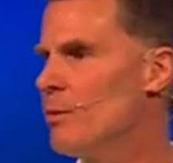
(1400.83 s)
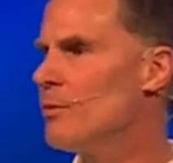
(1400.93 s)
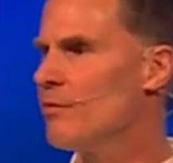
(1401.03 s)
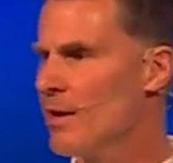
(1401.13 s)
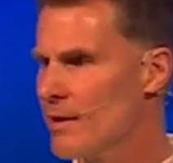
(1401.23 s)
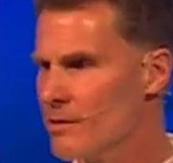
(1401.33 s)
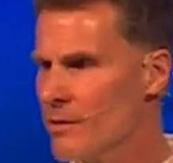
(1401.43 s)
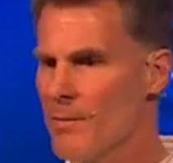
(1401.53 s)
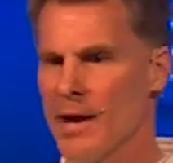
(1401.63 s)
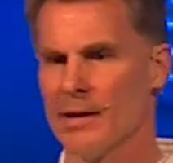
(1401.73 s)
when we're flat on
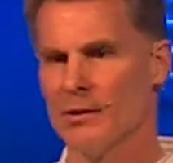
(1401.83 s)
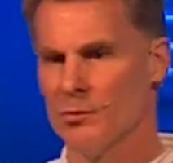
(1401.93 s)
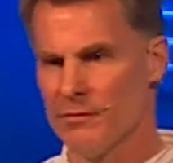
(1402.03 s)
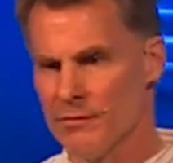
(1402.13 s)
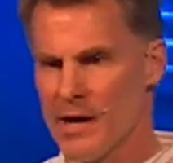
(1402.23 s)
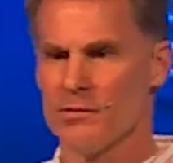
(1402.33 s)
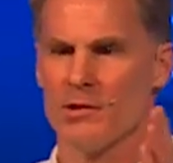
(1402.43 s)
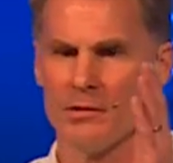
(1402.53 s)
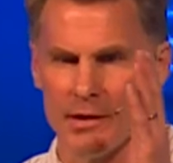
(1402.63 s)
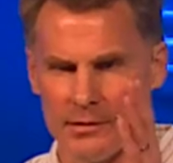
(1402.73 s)
our back, that we'll
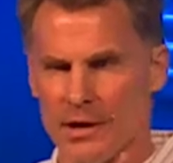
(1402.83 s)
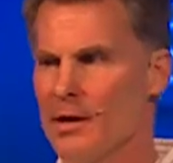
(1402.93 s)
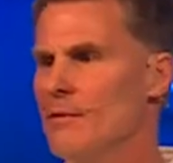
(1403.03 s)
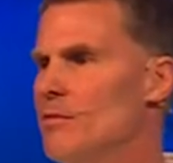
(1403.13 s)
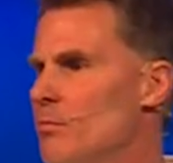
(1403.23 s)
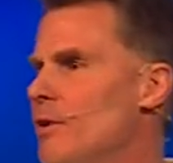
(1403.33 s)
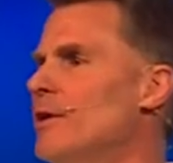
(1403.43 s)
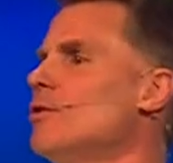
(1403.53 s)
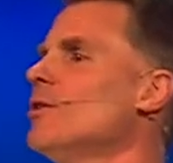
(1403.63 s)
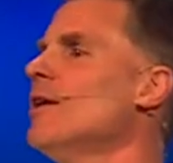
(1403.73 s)
finally let God have a
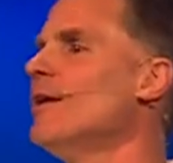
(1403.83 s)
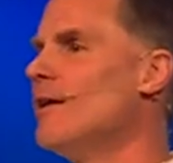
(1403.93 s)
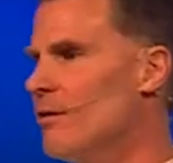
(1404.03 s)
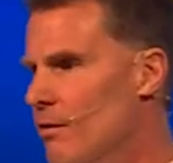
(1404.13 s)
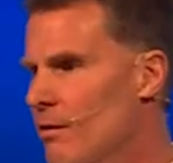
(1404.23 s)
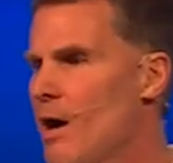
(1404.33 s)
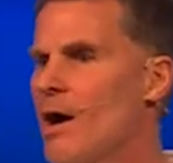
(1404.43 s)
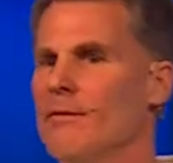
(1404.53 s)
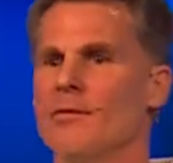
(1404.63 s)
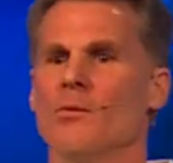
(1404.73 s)
place in our
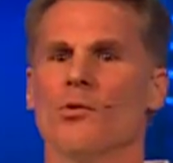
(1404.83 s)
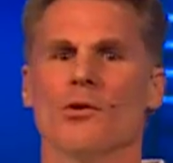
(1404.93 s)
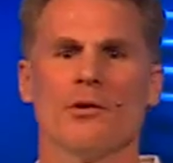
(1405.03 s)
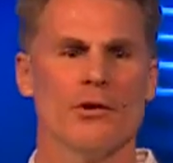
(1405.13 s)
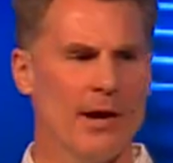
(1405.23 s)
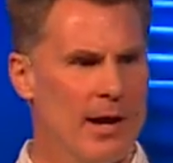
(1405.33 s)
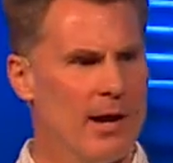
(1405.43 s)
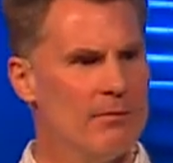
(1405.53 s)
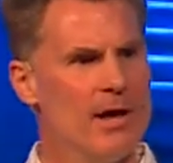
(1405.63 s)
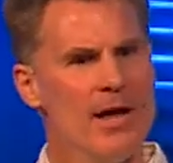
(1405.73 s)
life that we're to have.